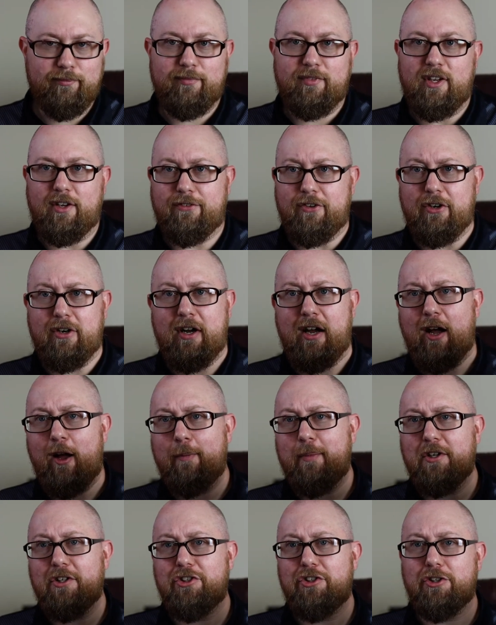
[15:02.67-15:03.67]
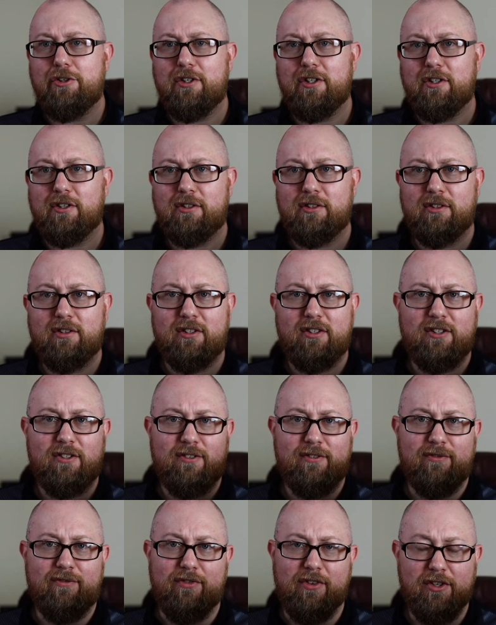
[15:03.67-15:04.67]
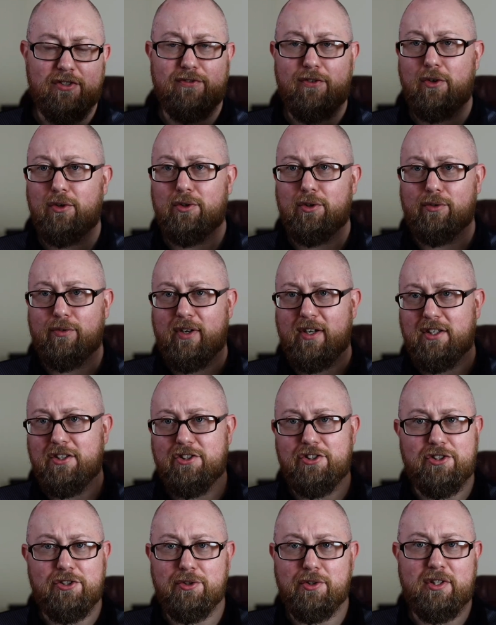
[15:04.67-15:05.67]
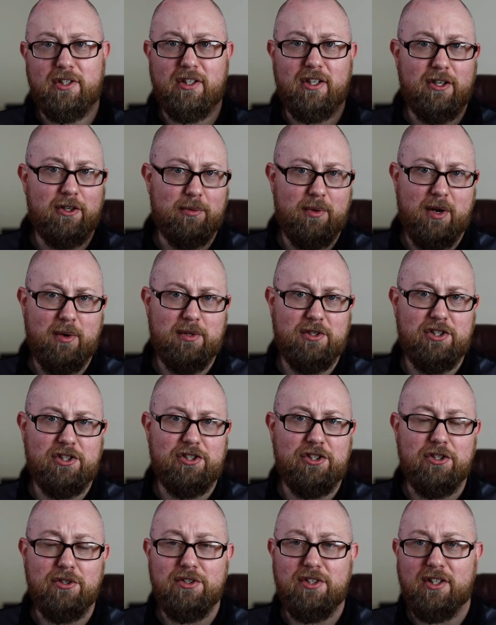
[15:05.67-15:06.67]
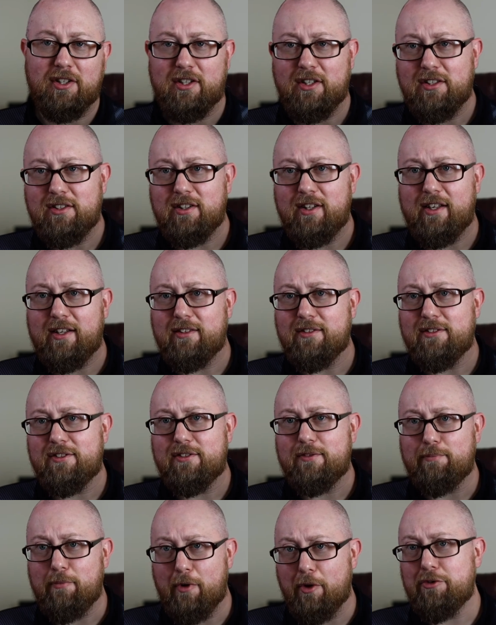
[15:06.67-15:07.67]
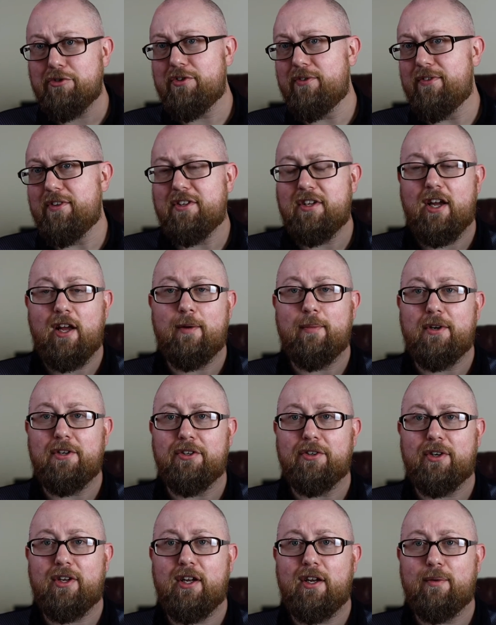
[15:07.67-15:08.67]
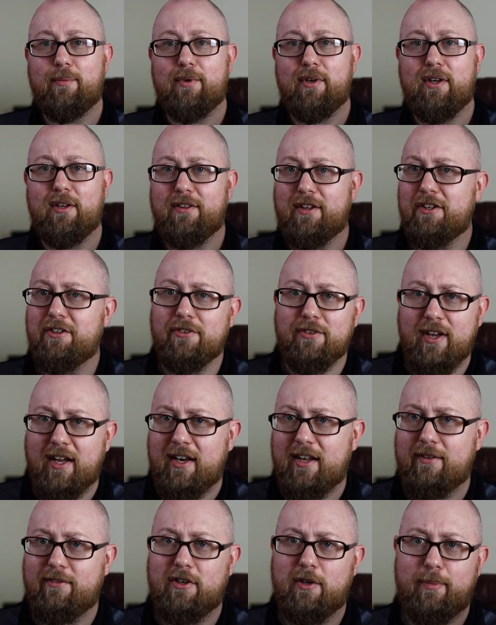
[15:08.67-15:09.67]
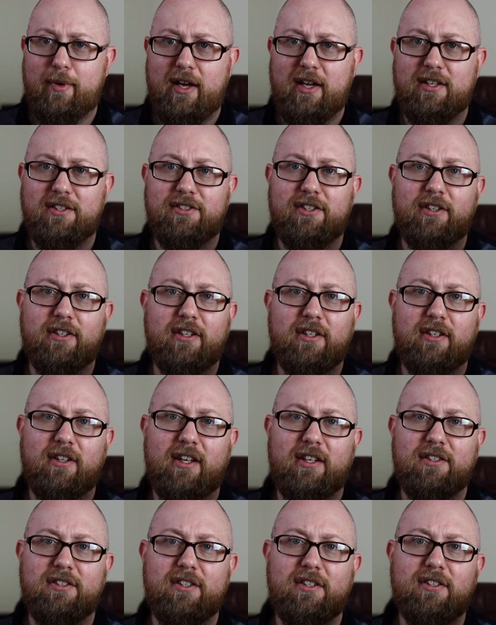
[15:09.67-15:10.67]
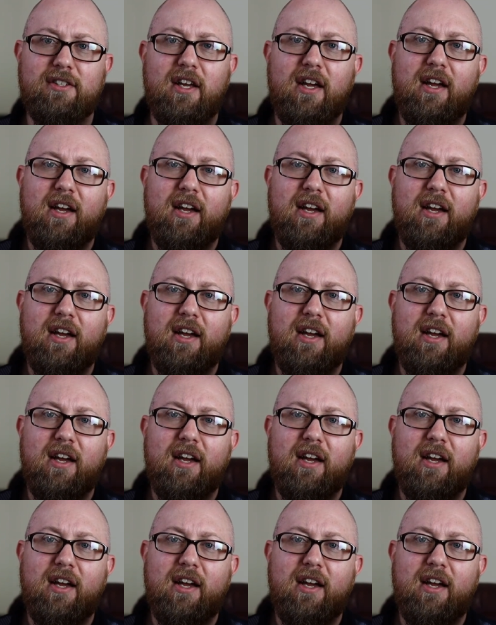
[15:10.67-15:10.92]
if you're a hobby shooter, this focal range, you could get away with just using this lens most of the time on your camera, and then you're not having to buy a zillion lenses.